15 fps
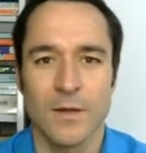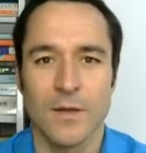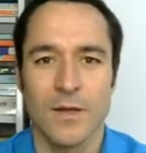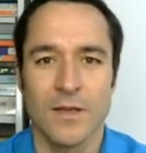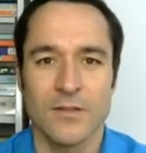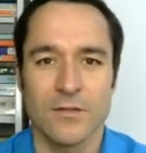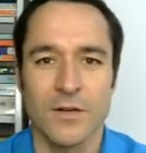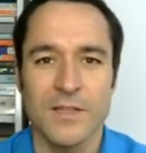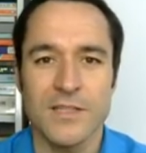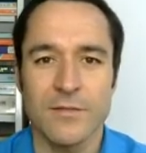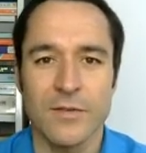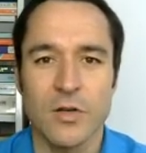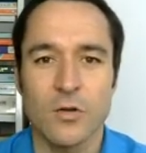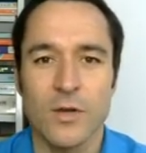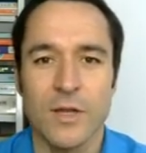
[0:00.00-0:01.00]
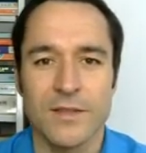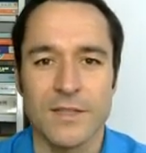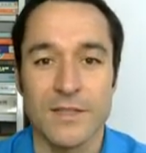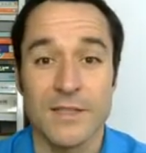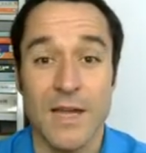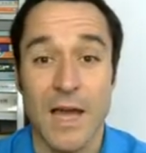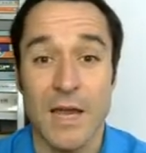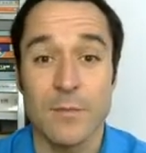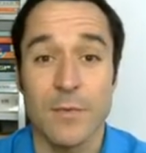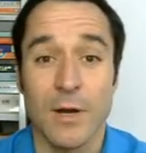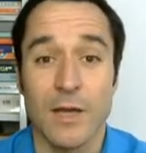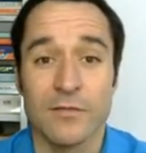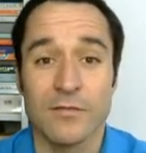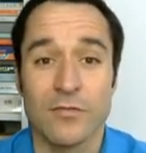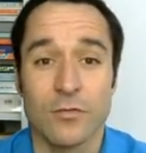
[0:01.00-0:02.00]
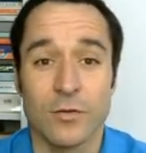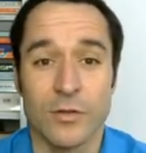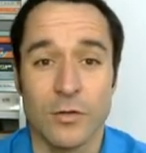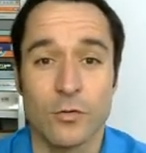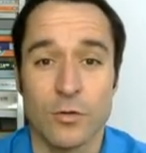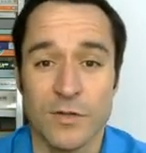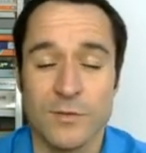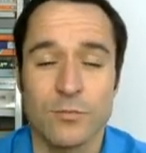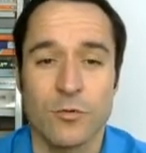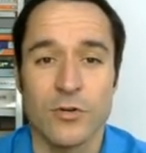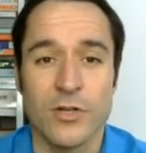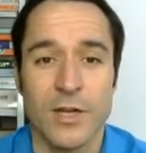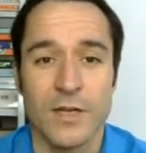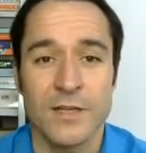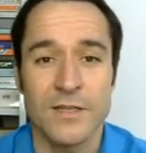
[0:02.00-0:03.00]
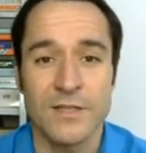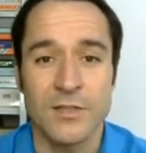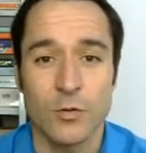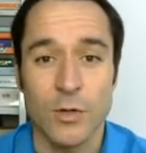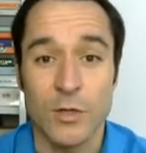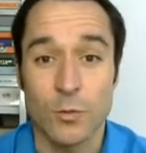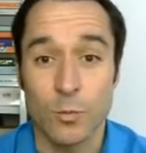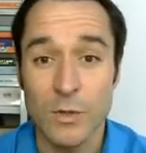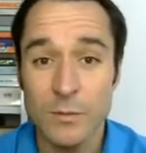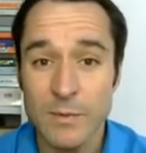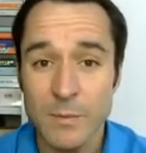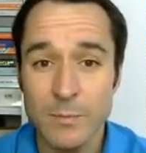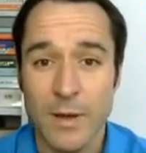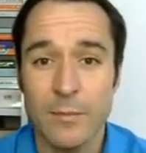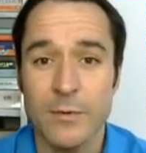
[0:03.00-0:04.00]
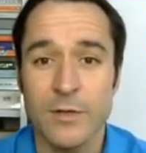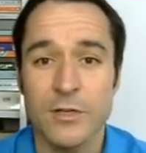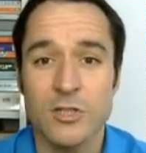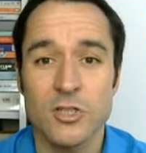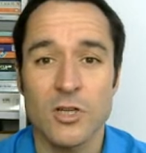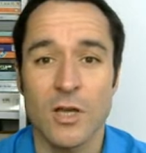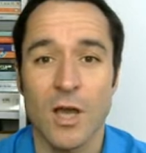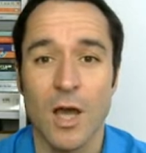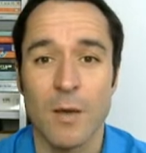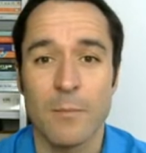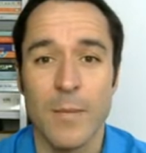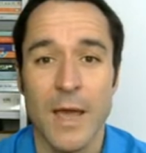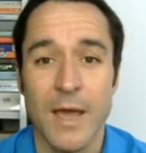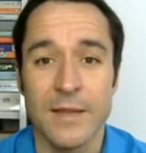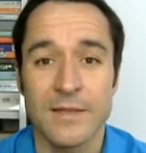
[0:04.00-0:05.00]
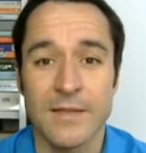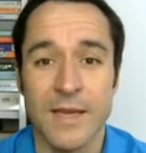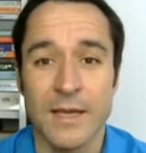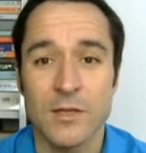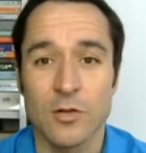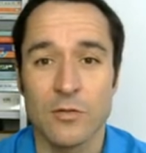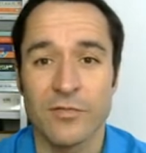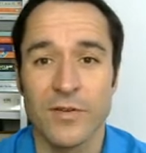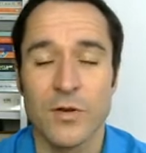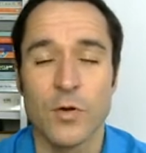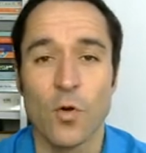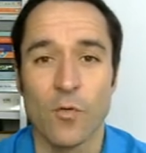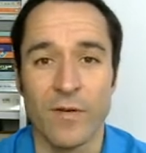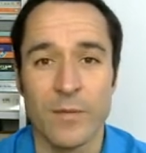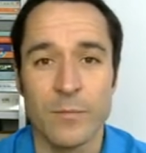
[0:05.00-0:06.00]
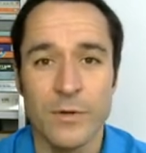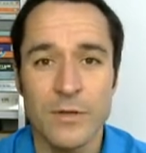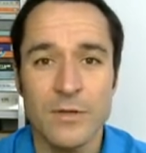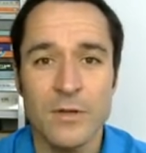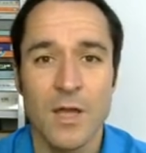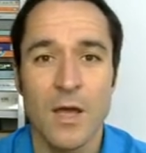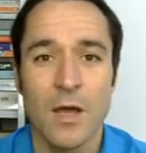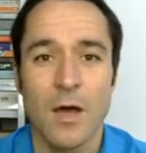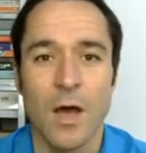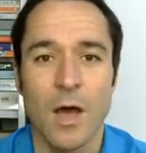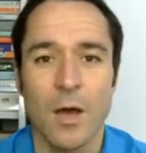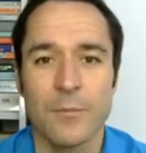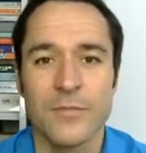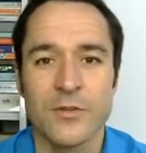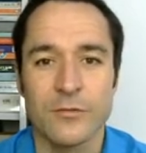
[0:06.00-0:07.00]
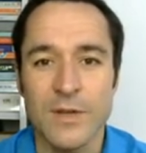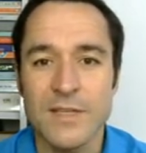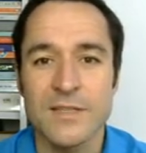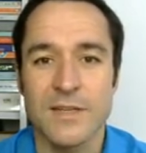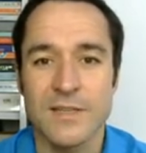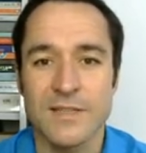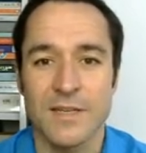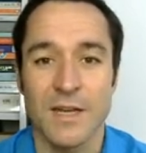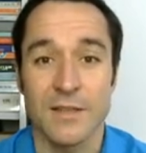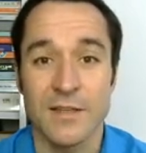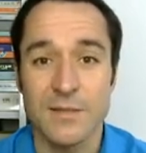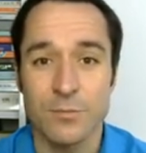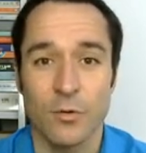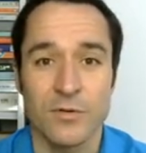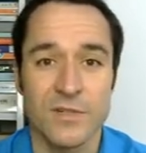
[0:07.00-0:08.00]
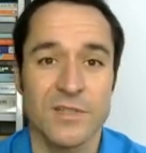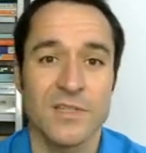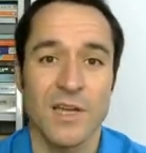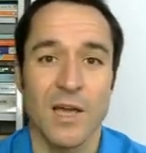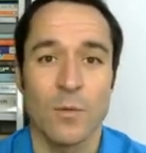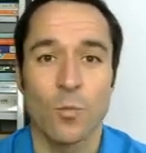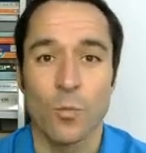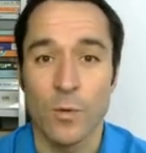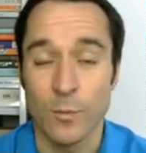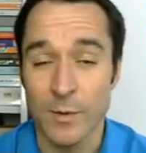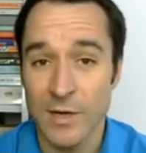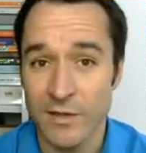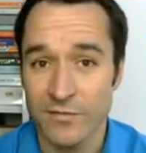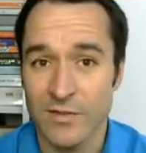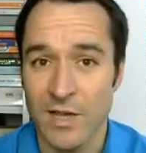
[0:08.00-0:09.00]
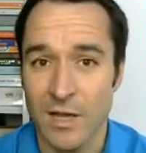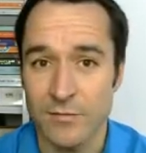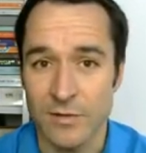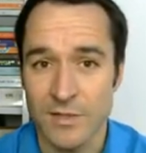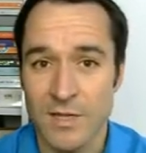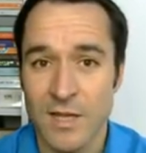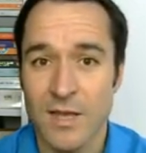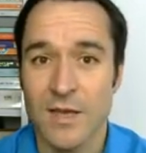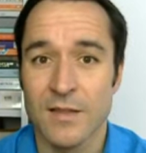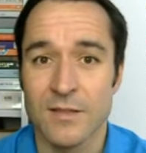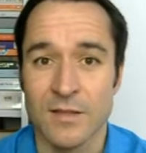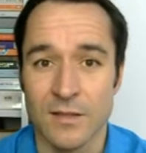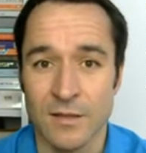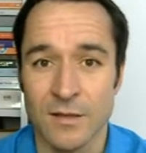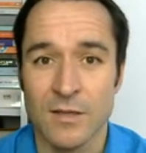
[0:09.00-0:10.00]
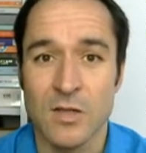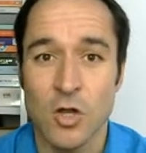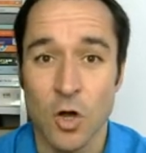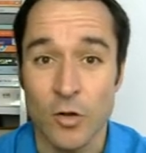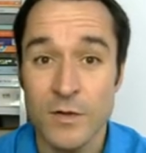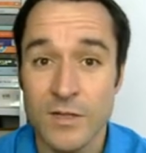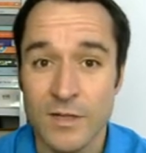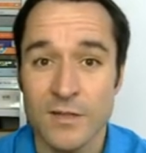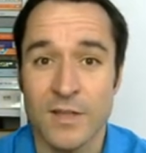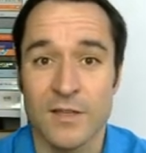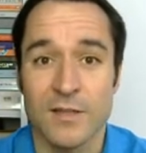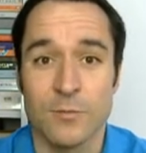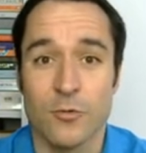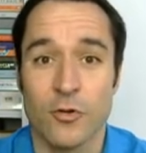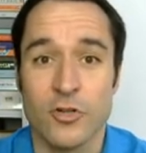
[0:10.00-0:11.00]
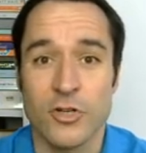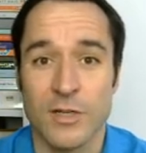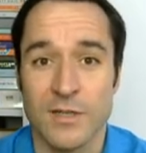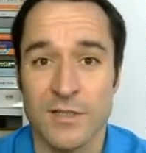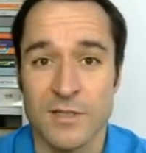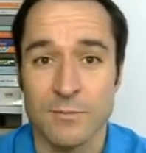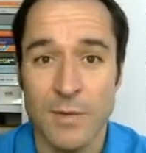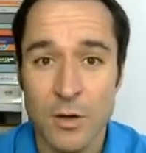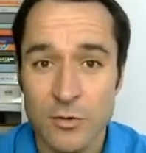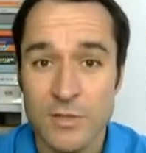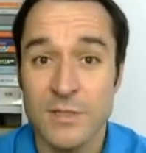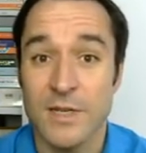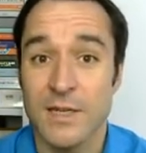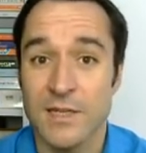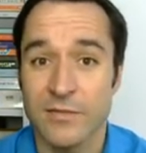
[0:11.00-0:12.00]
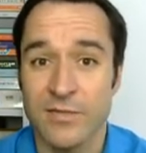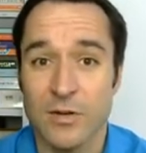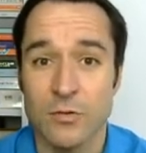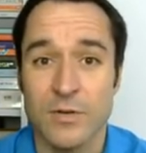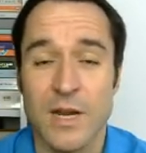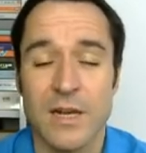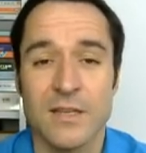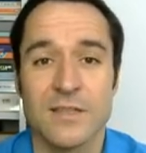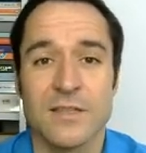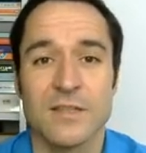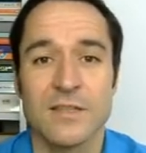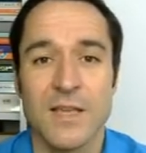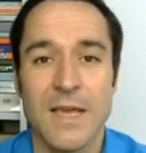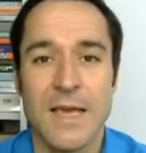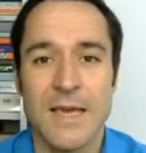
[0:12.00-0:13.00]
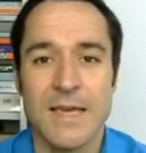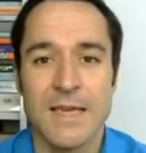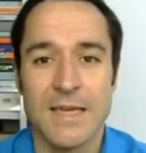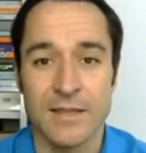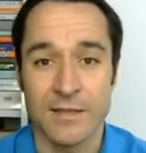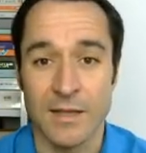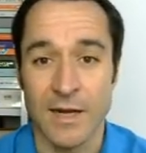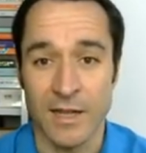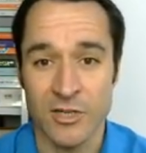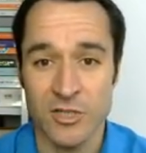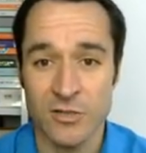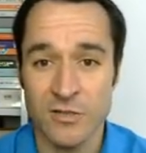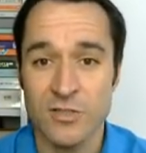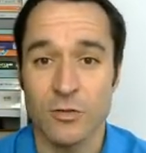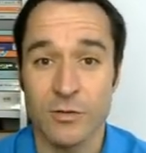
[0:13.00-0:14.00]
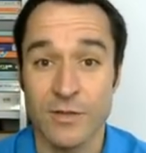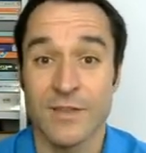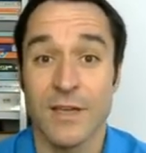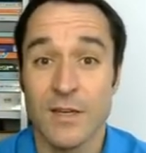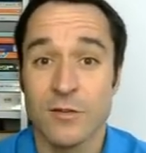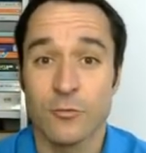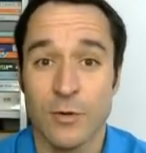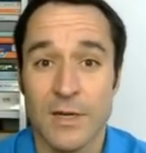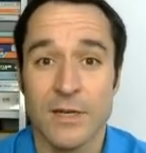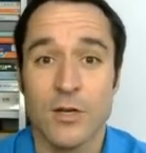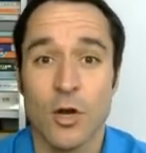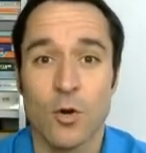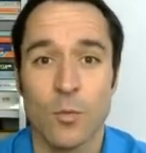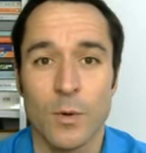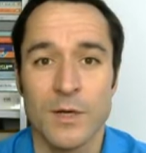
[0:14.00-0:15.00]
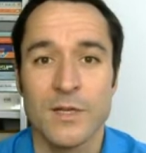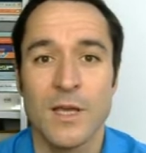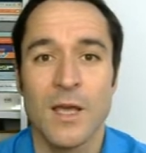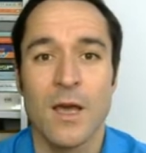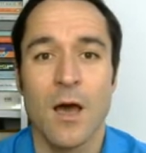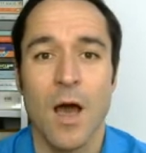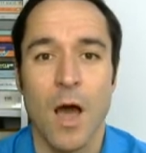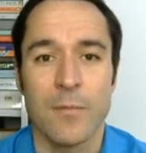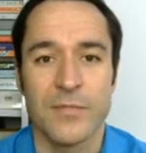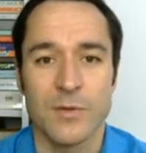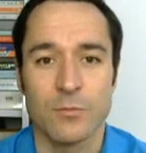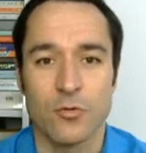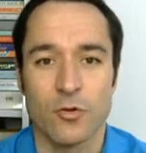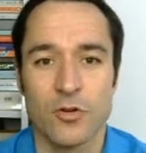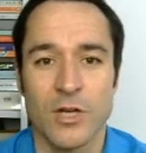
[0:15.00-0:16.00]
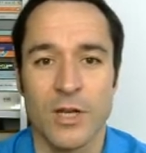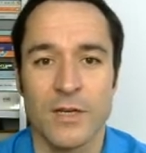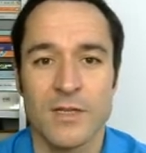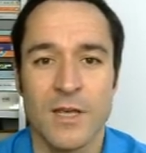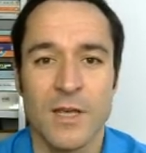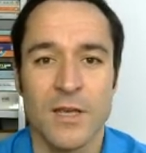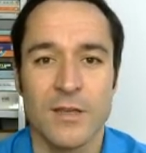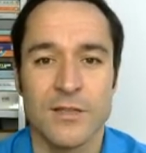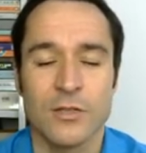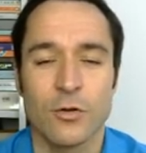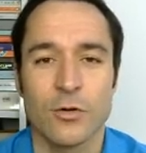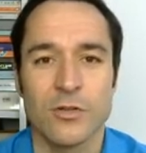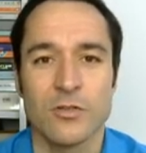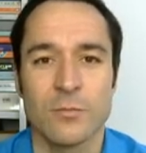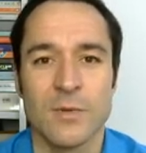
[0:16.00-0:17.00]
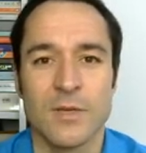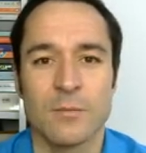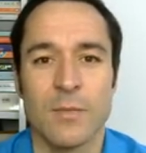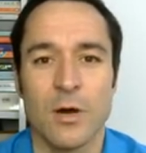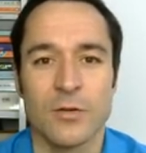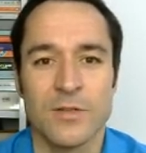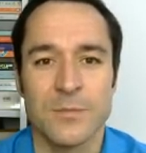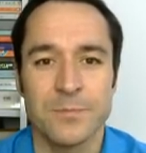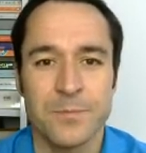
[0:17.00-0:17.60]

So let's have a look at the timeline for the course project. So it will be published um, at the end of November. Um, the reason is that at this point in time, we will have covered the content that the project is about, data flow analysis in the lecture. So you then really know what um, the project is going to be about.